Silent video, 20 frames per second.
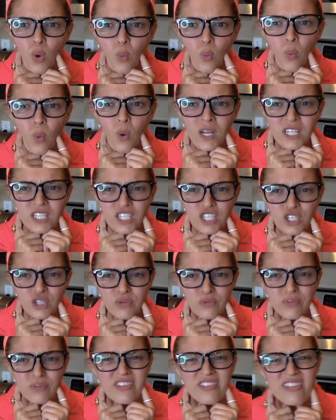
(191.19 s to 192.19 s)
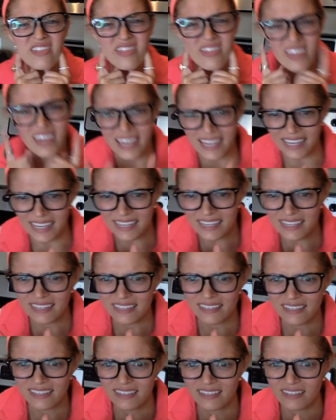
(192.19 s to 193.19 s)
What do you
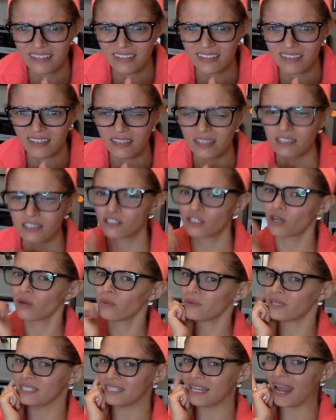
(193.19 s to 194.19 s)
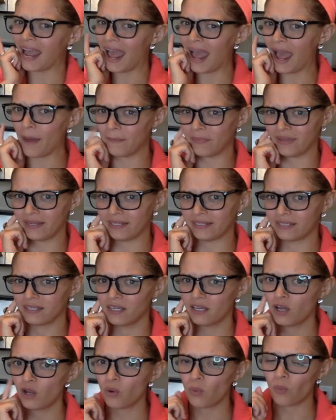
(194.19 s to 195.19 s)
think is going to happen
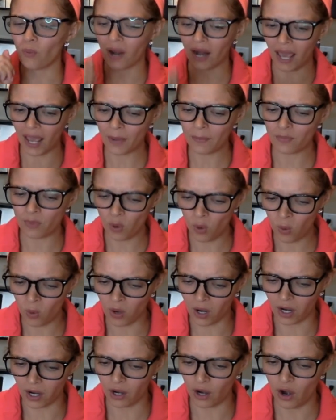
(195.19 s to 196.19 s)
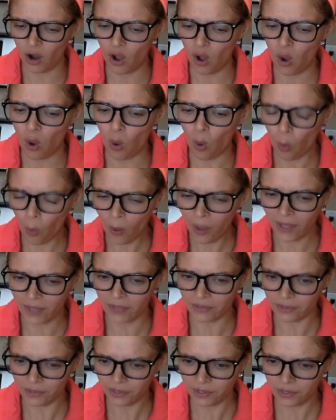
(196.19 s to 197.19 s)
when I pour
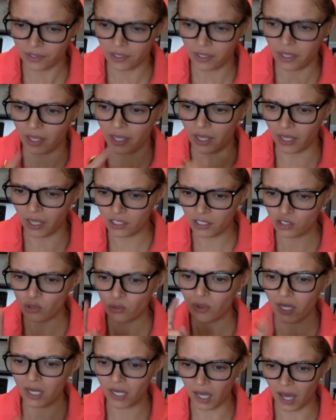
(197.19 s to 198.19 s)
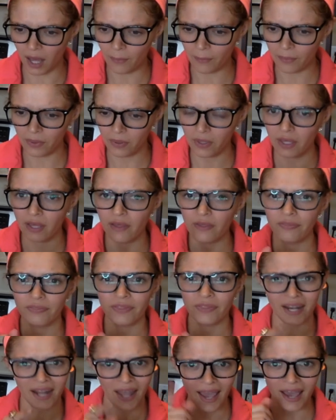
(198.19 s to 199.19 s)
oil into a cup
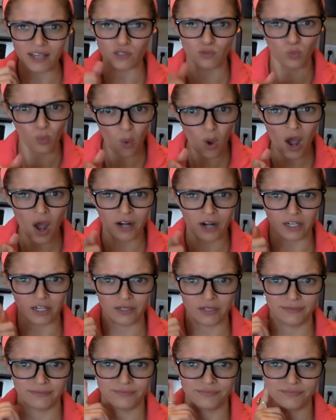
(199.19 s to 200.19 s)
that has water?